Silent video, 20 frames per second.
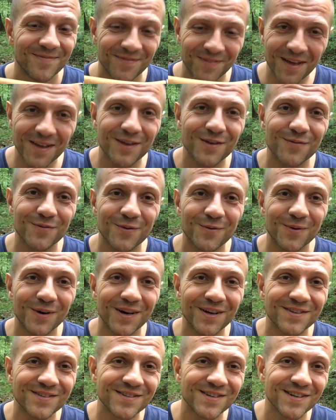Thank you for
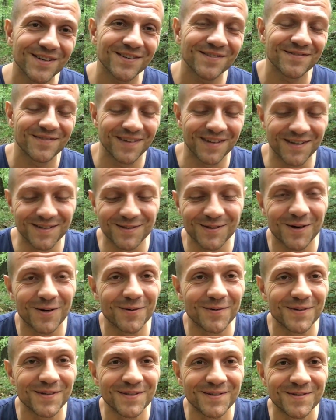watching, and as
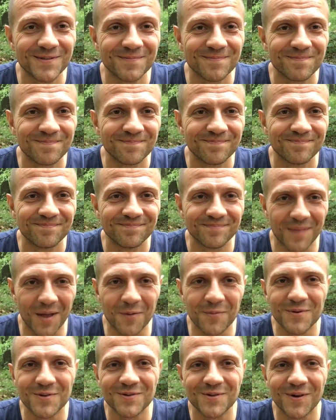always,
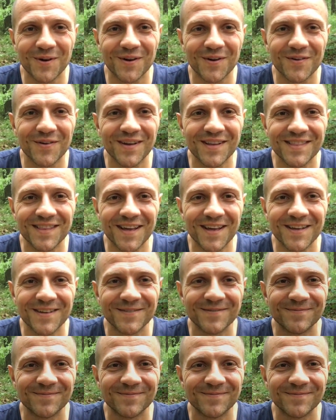I wish you all a great day.